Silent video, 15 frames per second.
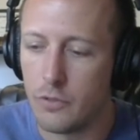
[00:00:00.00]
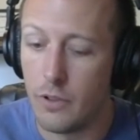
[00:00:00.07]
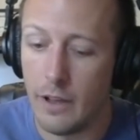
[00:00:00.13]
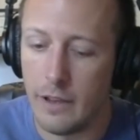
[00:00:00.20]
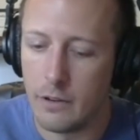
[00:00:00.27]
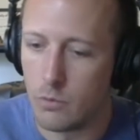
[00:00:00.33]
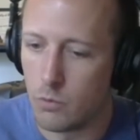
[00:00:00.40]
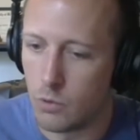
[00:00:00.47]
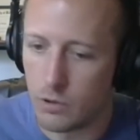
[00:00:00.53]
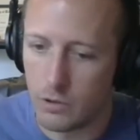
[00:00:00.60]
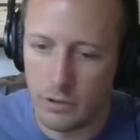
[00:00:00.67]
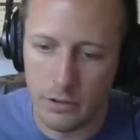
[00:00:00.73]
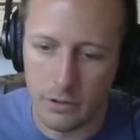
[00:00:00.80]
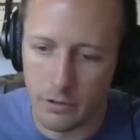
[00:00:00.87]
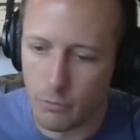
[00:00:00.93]
of like
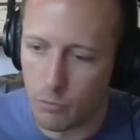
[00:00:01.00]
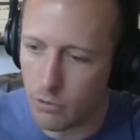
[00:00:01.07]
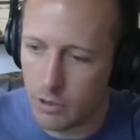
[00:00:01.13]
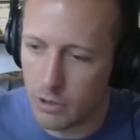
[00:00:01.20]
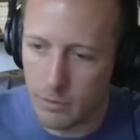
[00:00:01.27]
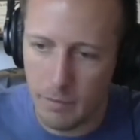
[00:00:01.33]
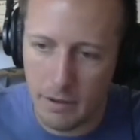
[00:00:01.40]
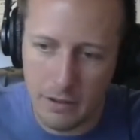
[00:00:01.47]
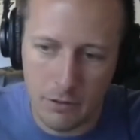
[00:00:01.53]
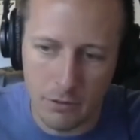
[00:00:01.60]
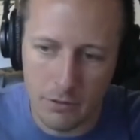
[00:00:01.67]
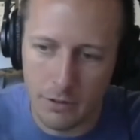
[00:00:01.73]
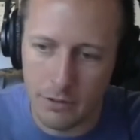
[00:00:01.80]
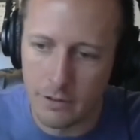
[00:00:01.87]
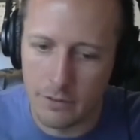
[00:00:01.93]
we're you know we're gonna make
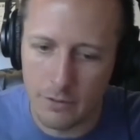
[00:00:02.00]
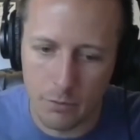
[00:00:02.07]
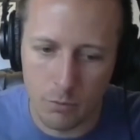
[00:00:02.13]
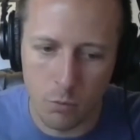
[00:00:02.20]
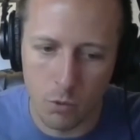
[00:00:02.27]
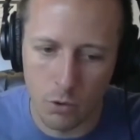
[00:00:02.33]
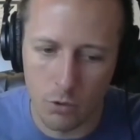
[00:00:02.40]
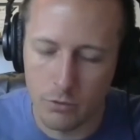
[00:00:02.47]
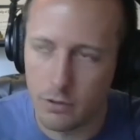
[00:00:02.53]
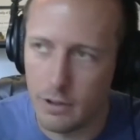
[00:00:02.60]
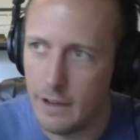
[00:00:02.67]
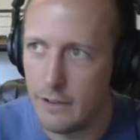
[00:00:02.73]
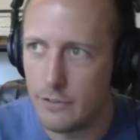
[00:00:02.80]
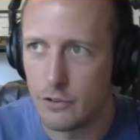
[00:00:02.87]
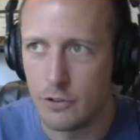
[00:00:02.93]
you into this world
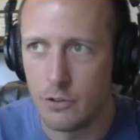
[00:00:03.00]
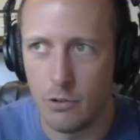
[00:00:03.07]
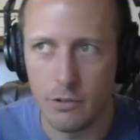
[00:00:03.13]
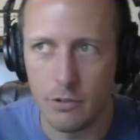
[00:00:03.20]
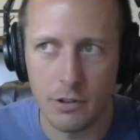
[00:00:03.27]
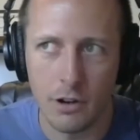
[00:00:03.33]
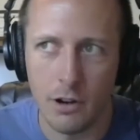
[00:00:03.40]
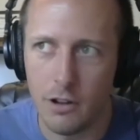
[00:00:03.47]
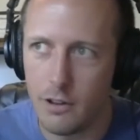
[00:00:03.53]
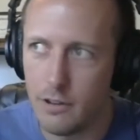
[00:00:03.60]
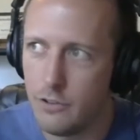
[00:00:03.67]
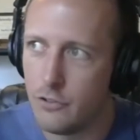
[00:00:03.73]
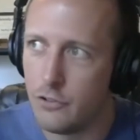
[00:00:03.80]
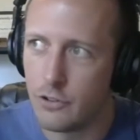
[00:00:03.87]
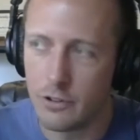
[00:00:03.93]
class. You're going to
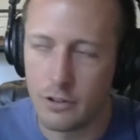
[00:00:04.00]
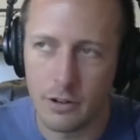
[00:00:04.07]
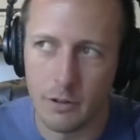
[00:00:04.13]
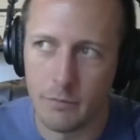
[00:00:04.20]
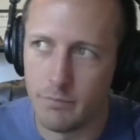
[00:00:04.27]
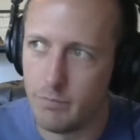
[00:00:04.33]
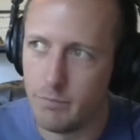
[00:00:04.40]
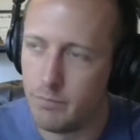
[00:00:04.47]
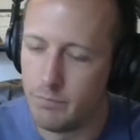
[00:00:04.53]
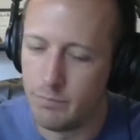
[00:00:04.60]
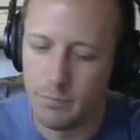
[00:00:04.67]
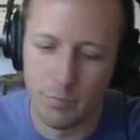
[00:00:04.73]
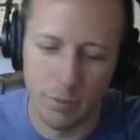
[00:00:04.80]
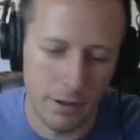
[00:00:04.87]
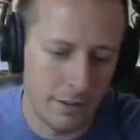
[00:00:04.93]
college. You're gonna
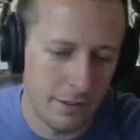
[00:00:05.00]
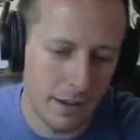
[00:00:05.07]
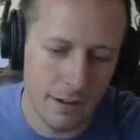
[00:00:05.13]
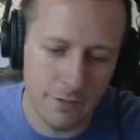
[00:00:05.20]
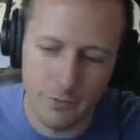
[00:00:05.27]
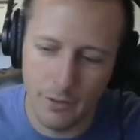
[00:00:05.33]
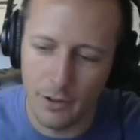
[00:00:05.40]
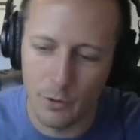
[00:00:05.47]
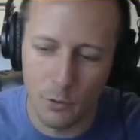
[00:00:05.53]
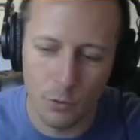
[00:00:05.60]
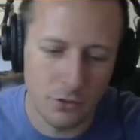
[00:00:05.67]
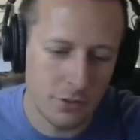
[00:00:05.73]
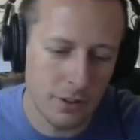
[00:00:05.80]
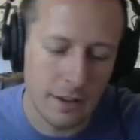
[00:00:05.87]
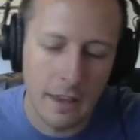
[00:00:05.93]
play in the NFL. Or
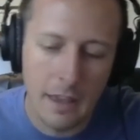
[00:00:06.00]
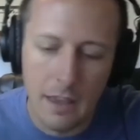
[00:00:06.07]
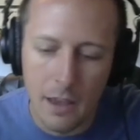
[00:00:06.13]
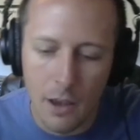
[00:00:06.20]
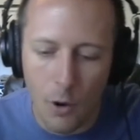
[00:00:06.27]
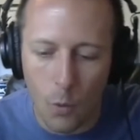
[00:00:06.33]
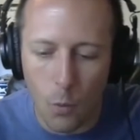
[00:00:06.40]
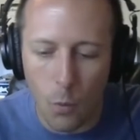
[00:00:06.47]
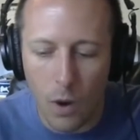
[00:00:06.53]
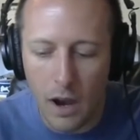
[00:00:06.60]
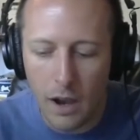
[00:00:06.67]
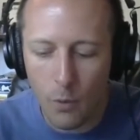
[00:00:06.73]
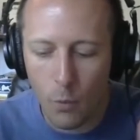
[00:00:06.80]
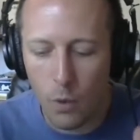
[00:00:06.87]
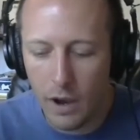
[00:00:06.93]
just like
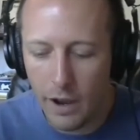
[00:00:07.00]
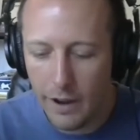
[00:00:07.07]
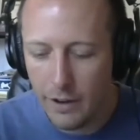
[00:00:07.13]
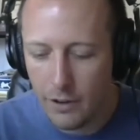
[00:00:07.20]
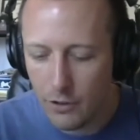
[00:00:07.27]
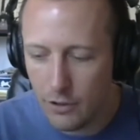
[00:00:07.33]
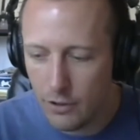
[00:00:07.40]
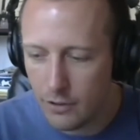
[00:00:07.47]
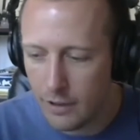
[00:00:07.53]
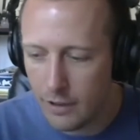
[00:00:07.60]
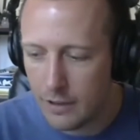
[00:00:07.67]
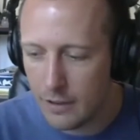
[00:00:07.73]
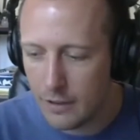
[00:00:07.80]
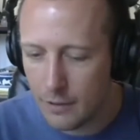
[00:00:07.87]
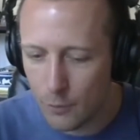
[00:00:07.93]
why why are you
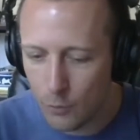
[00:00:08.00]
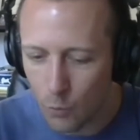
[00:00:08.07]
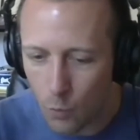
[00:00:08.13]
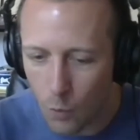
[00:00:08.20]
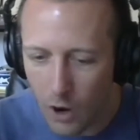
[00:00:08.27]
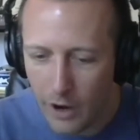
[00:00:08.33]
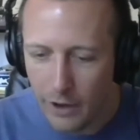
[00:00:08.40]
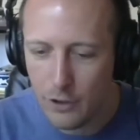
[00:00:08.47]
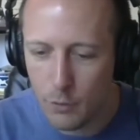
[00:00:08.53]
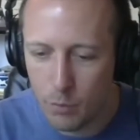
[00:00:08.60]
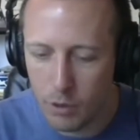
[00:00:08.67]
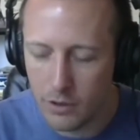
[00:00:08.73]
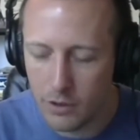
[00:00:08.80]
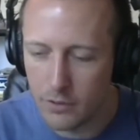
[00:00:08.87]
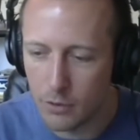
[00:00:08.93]
like why are you
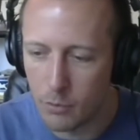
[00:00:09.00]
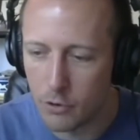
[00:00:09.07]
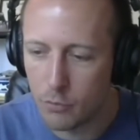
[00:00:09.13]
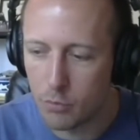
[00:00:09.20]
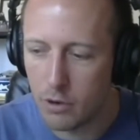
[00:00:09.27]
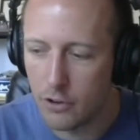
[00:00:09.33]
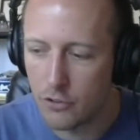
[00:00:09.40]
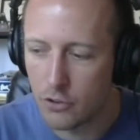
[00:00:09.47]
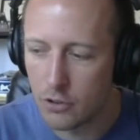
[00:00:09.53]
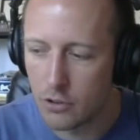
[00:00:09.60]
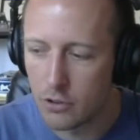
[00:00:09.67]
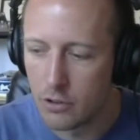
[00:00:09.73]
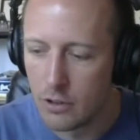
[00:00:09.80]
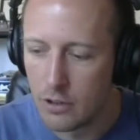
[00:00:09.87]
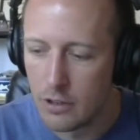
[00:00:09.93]
putting so much
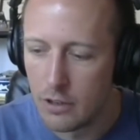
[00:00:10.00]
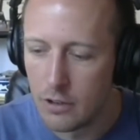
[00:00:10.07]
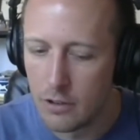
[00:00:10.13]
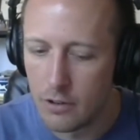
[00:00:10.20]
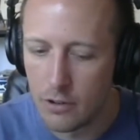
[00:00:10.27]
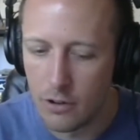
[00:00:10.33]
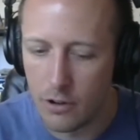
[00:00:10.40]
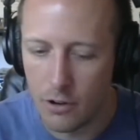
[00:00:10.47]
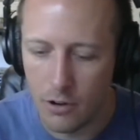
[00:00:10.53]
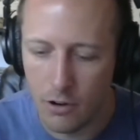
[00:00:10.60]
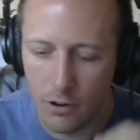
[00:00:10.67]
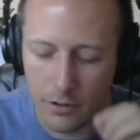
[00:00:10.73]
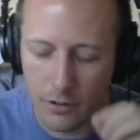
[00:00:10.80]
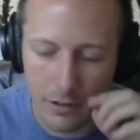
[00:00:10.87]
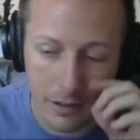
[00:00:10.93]
pressure on,
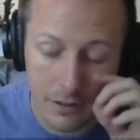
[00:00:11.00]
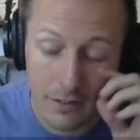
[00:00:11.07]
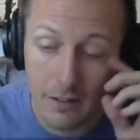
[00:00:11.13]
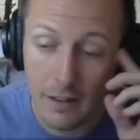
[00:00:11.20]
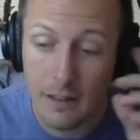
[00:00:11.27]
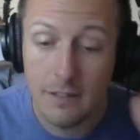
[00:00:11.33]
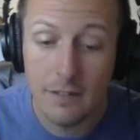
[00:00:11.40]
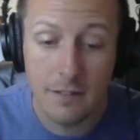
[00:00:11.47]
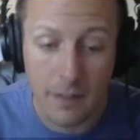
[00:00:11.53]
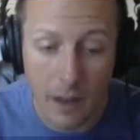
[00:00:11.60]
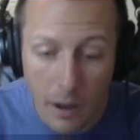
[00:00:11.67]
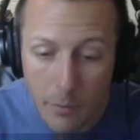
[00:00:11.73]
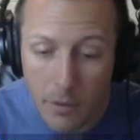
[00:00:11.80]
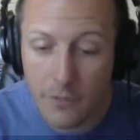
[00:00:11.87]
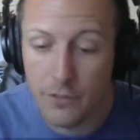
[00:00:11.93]
on kids? And, and
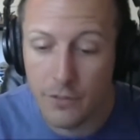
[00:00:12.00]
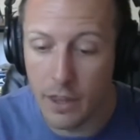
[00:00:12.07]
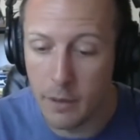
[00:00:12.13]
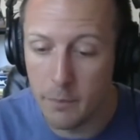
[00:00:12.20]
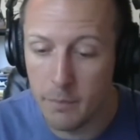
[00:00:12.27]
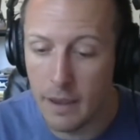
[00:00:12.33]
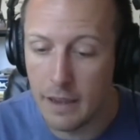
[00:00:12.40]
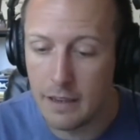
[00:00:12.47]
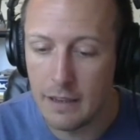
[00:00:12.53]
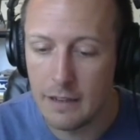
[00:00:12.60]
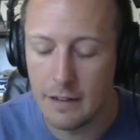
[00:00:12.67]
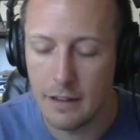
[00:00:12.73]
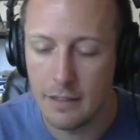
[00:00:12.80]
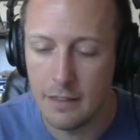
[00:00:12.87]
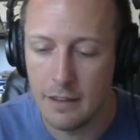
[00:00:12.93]
some of them make it,
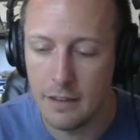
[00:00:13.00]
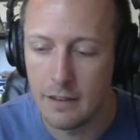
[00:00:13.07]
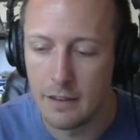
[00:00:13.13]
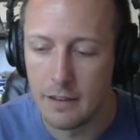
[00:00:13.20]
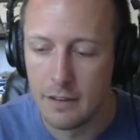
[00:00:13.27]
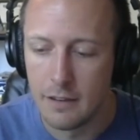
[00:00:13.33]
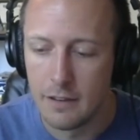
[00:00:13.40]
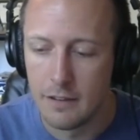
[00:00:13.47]
and I think